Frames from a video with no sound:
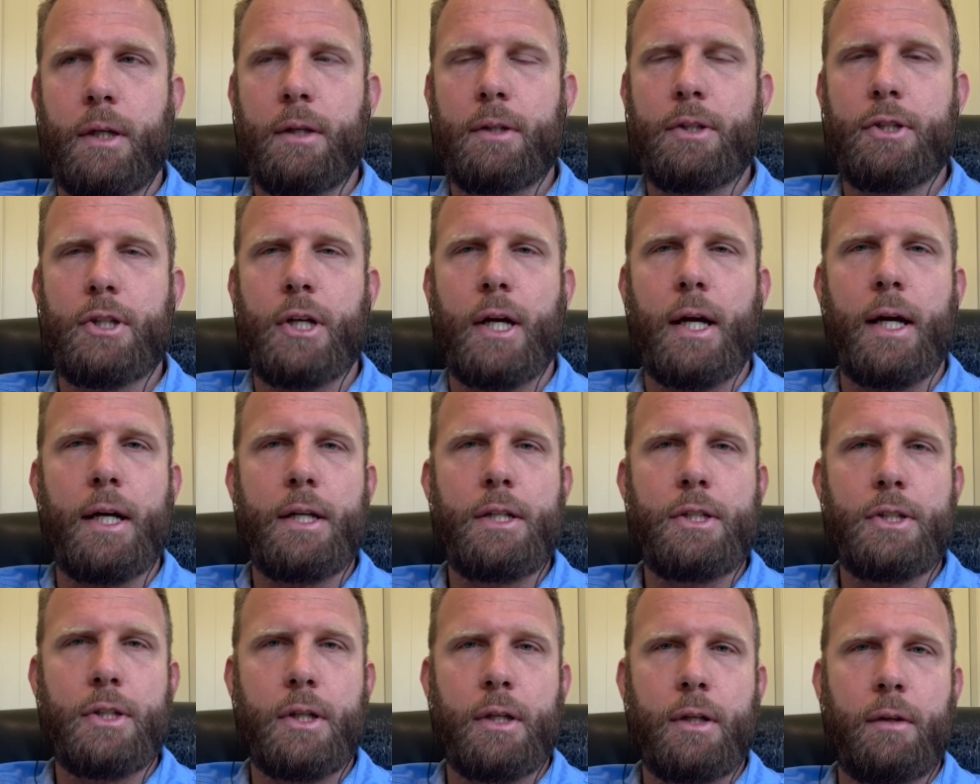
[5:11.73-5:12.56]

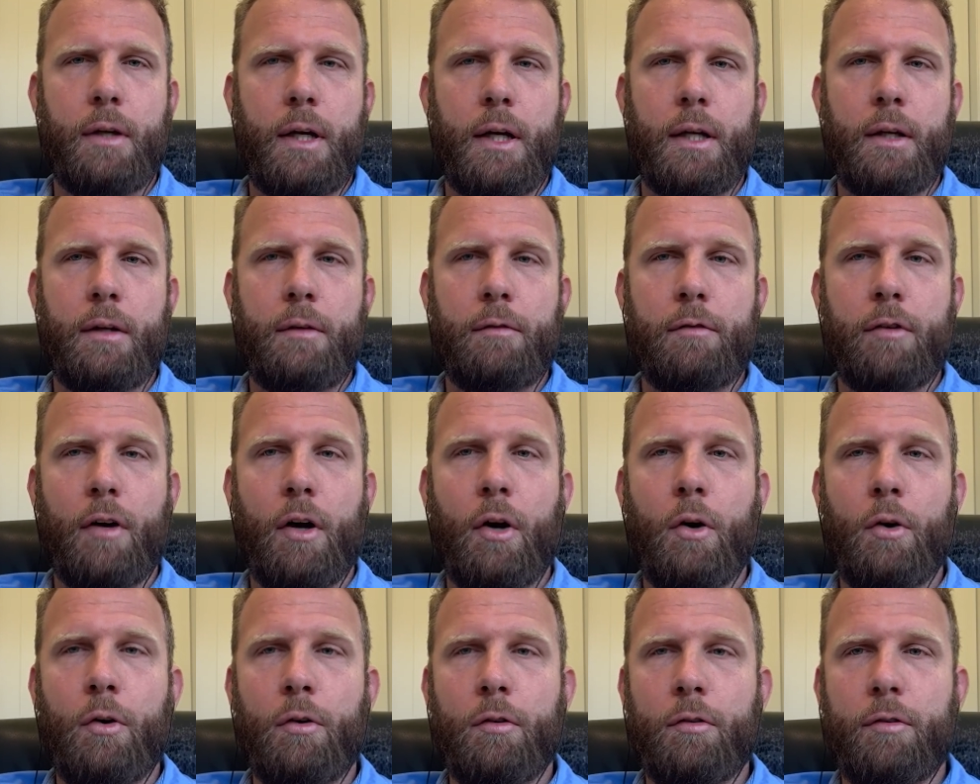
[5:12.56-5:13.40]
change and
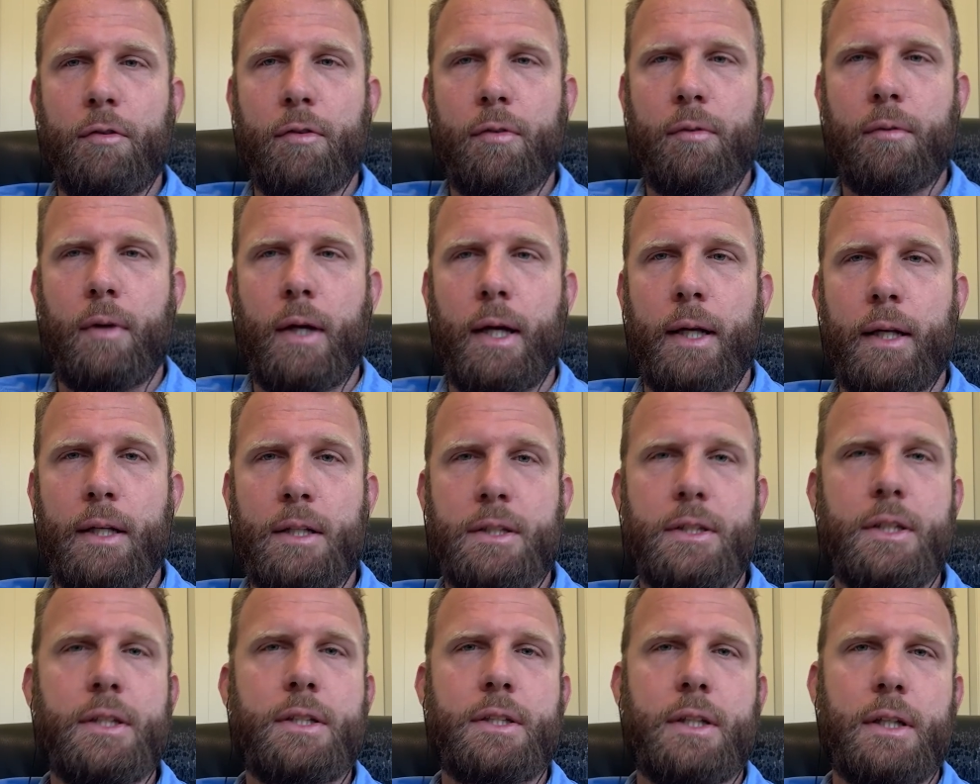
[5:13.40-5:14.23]
evolve an
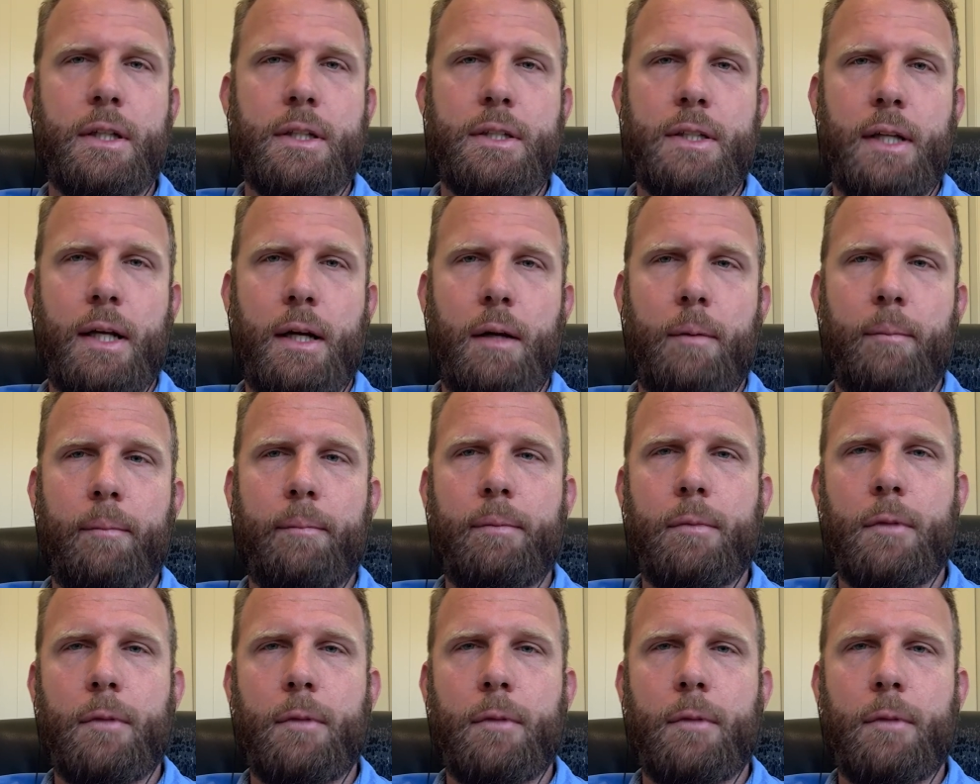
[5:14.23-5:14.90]
existing setup